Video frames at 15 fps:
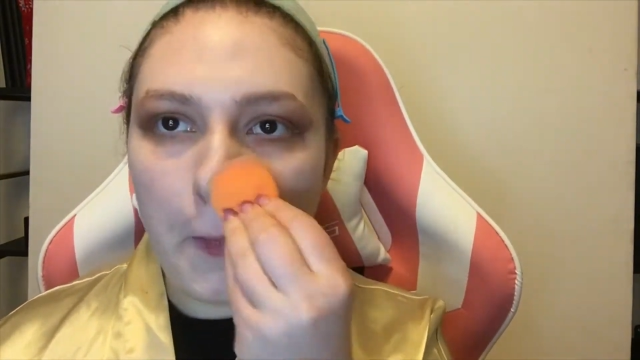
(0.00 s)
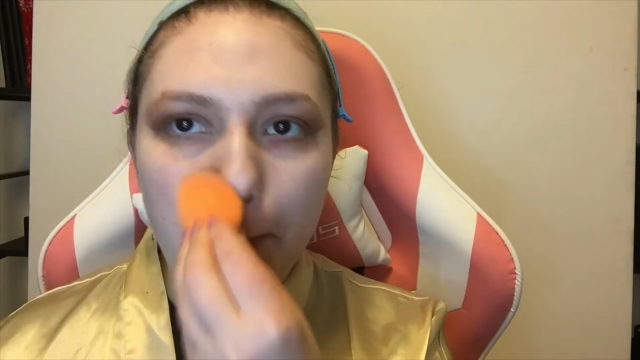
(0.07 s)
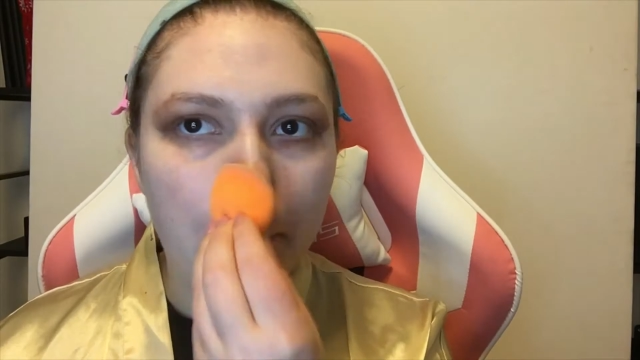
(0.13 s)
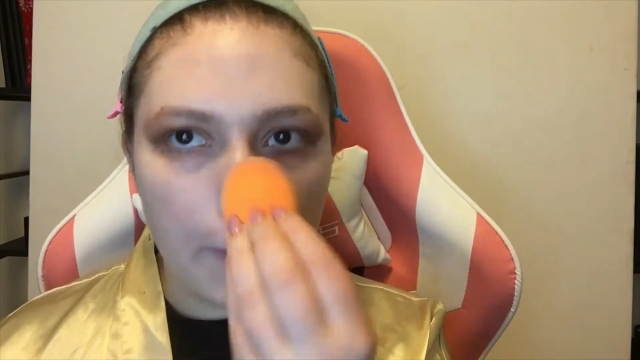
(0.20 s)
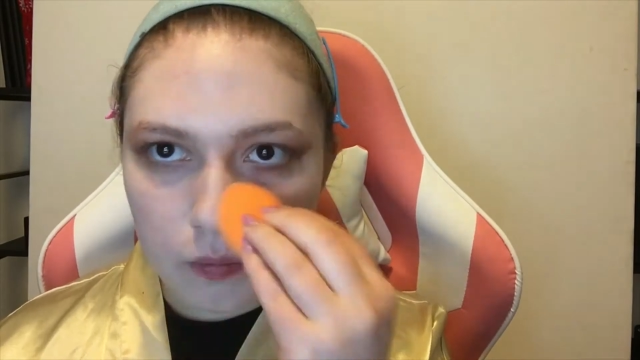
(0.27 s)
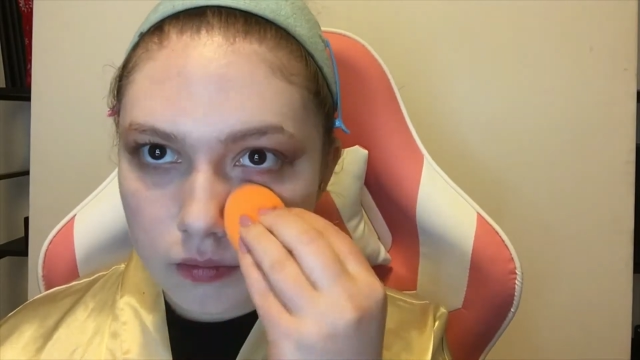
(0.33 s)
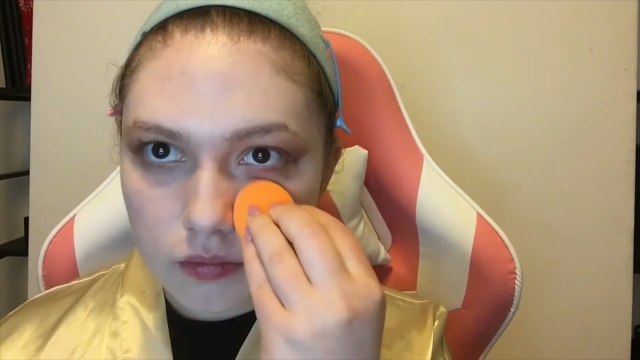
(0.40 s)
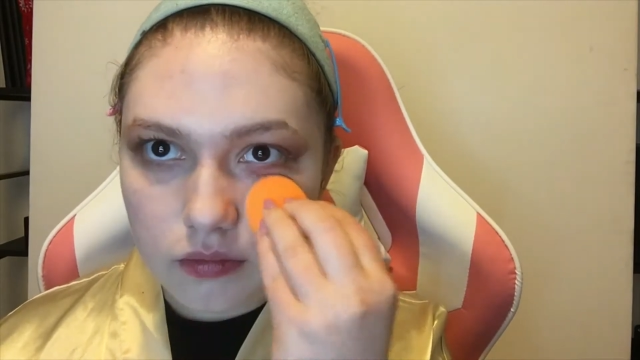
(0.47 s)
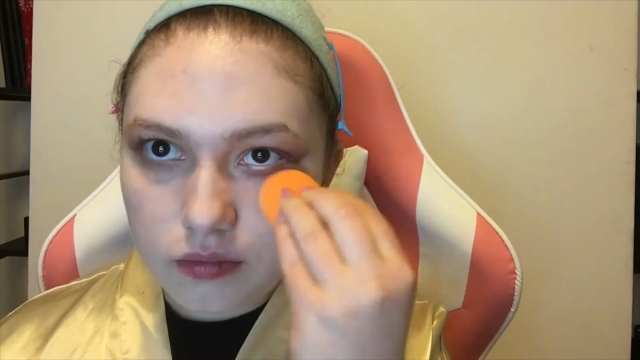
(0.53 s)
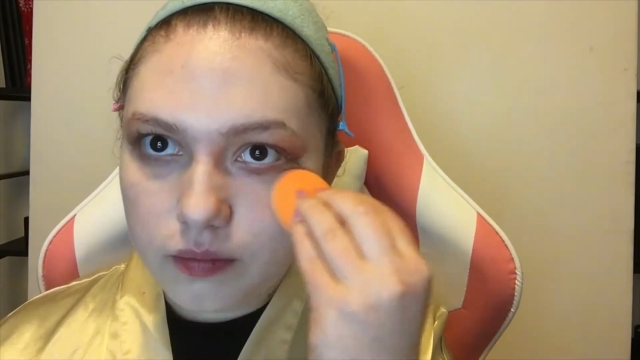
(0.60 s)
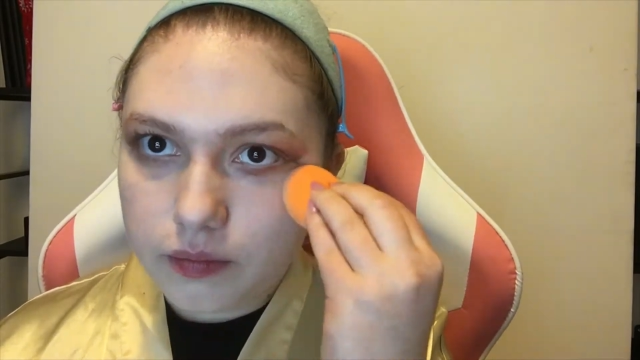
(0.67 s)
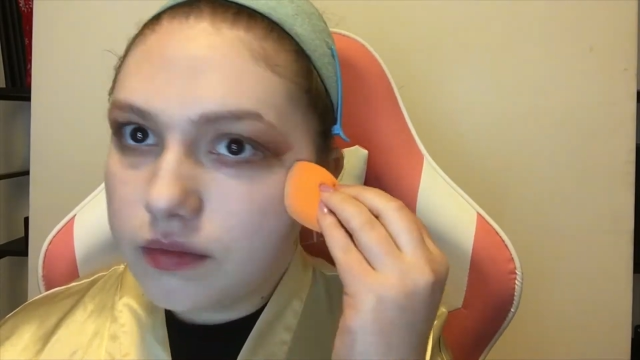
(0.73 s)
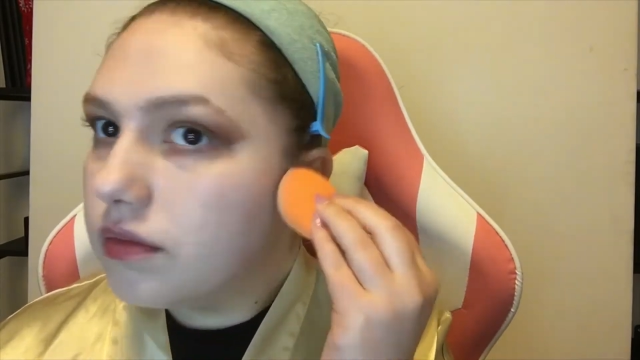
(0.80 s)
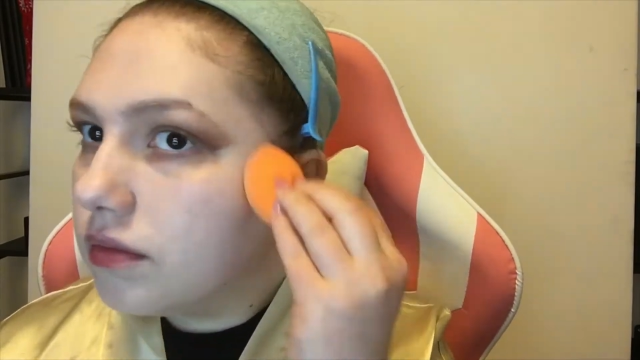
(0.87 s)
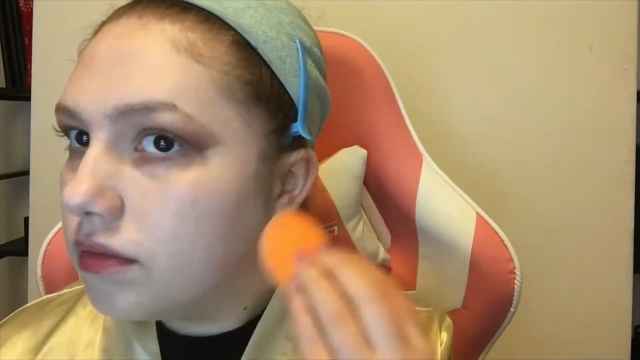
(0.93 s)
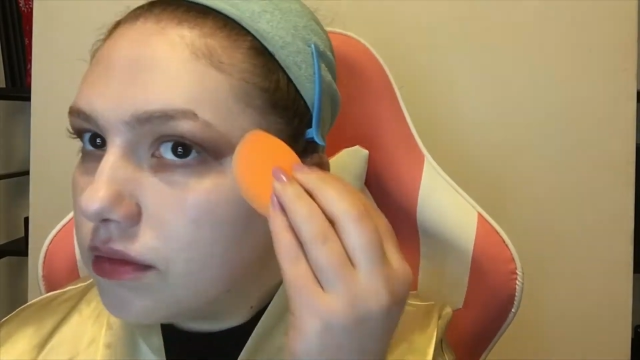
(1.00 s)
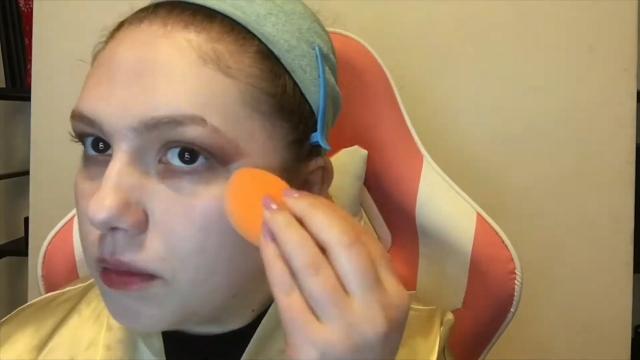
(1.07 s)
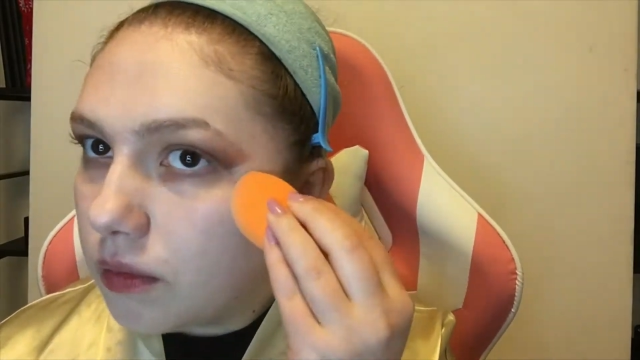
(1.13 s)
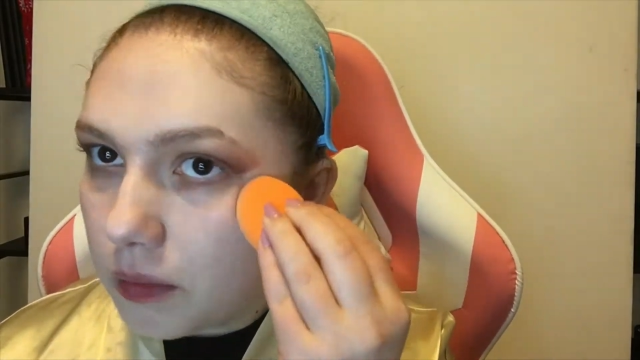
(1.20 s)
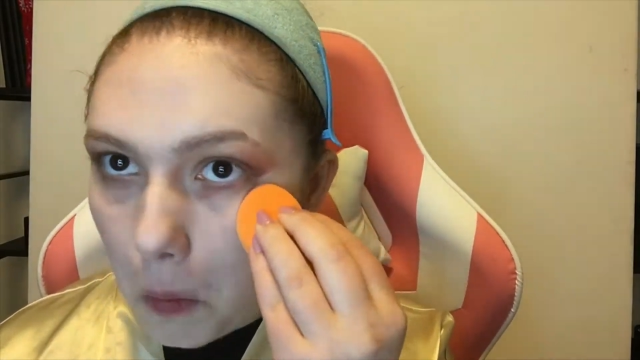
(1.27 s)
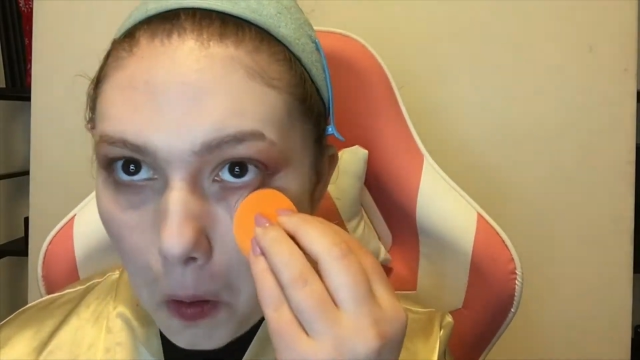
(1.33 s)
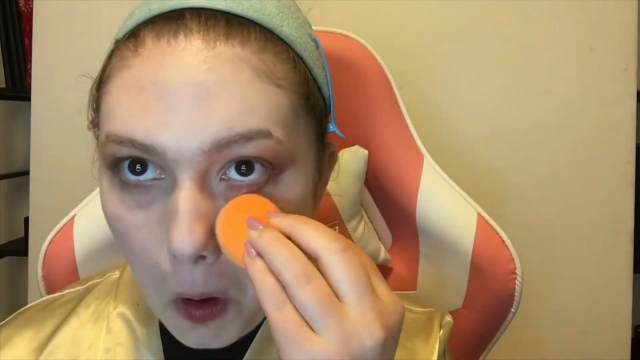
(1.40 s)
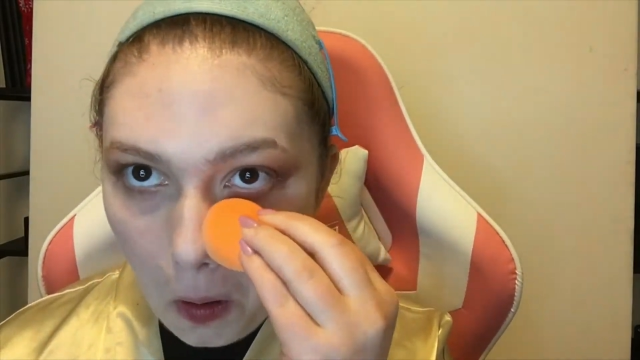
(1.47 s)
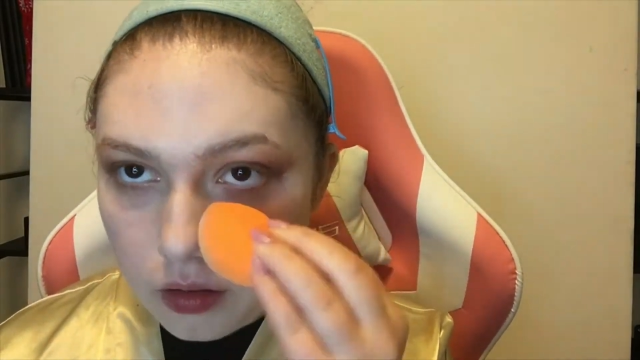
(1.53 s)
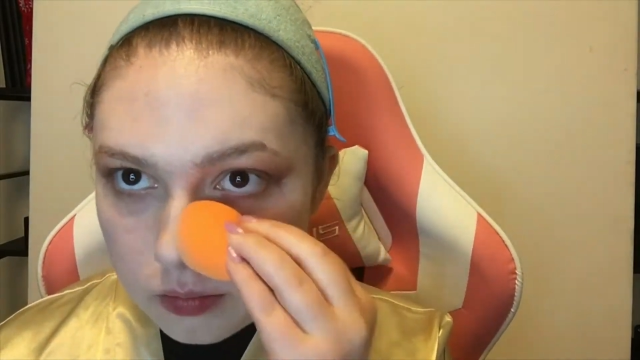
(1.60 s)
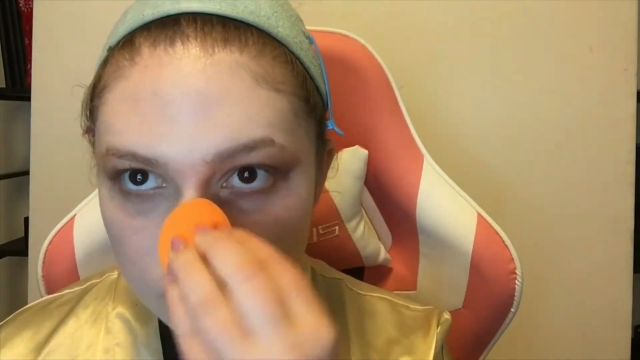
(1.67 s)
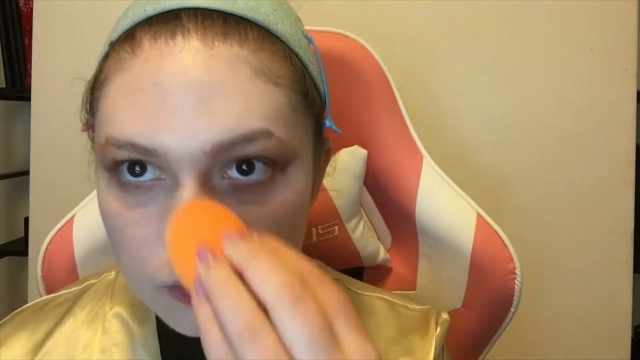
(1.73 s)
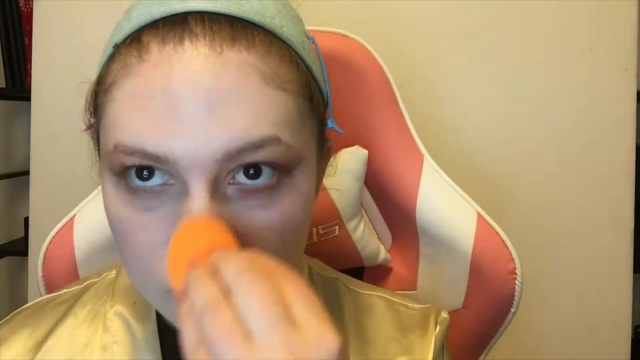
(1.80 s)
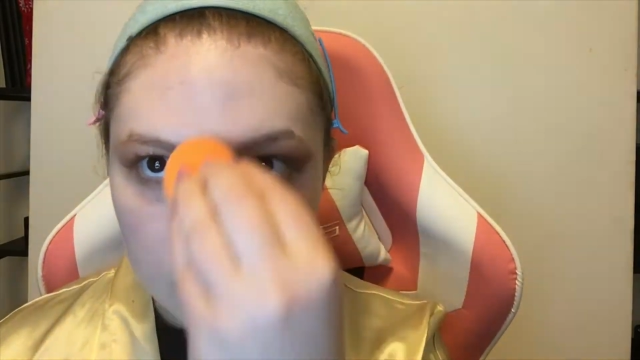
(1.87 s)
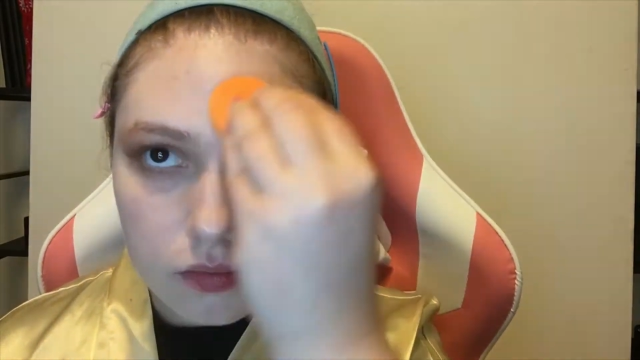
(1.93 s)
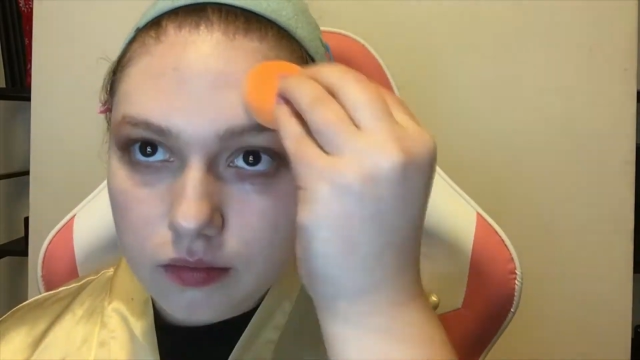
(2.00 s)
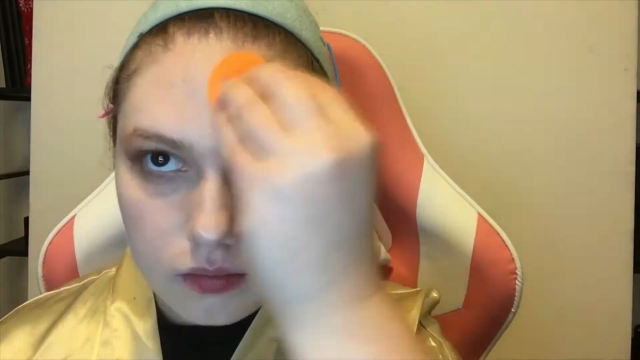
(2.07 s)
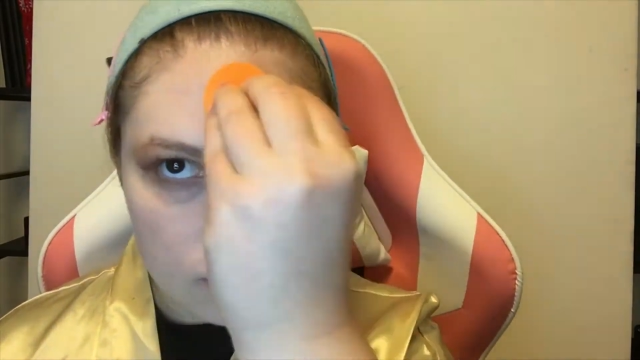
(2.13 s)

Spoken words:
Now, maybe you don't have two types of